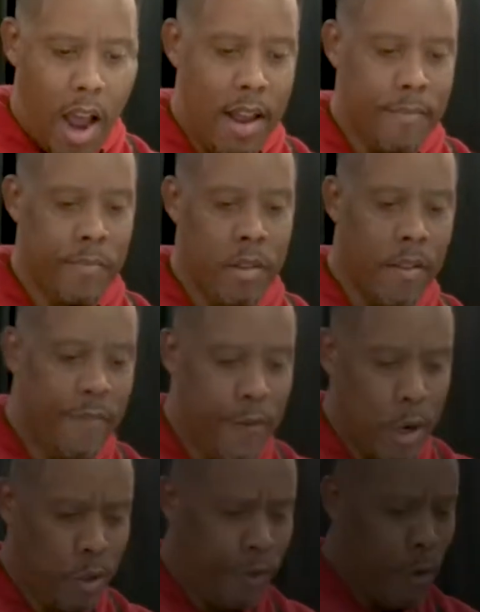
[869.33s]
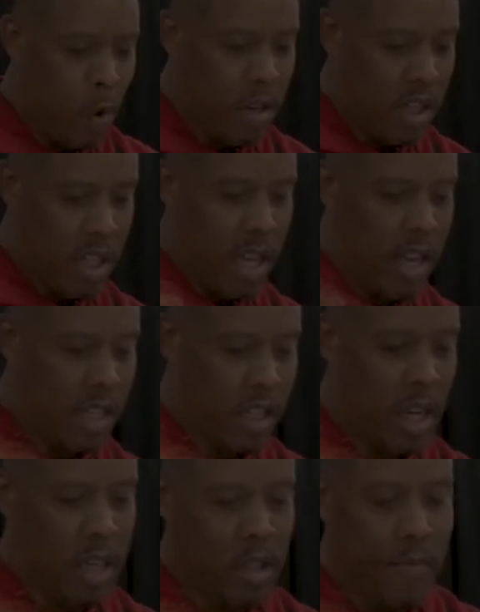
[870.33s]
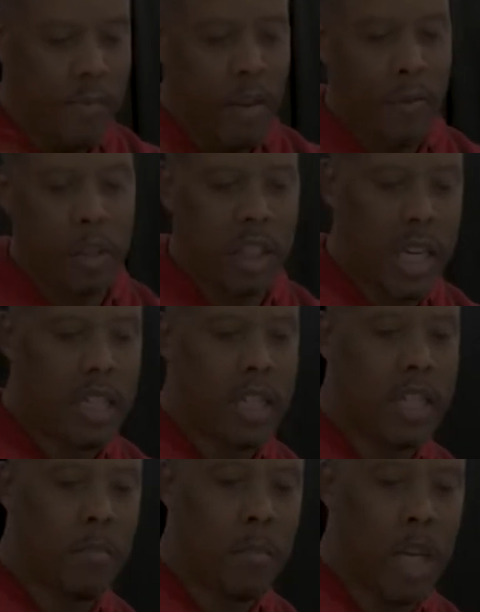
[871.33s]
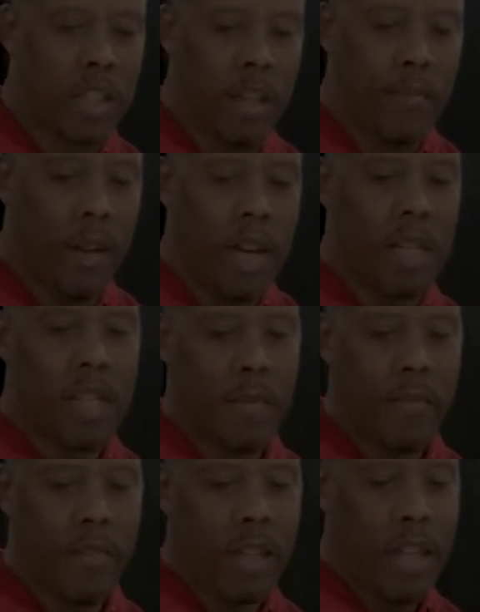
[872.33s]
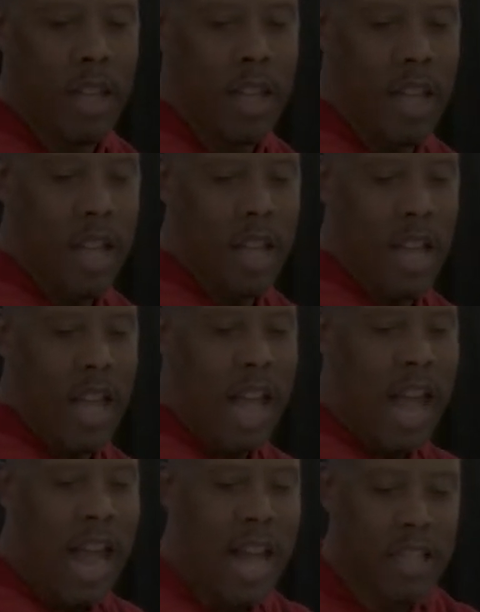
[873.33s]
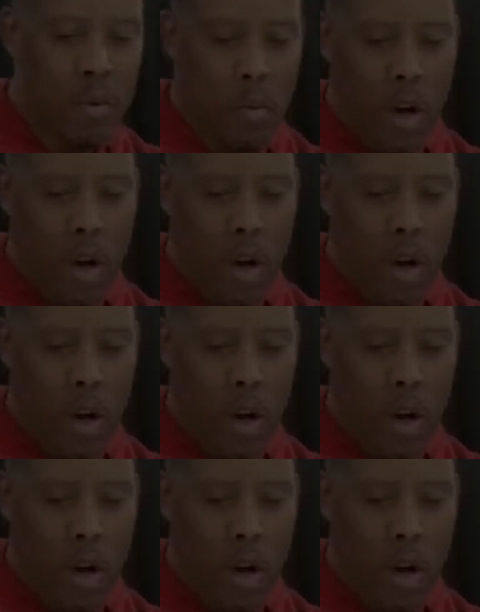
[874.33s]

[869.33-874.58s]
All right, verse 4 said, it says, for just as much of us has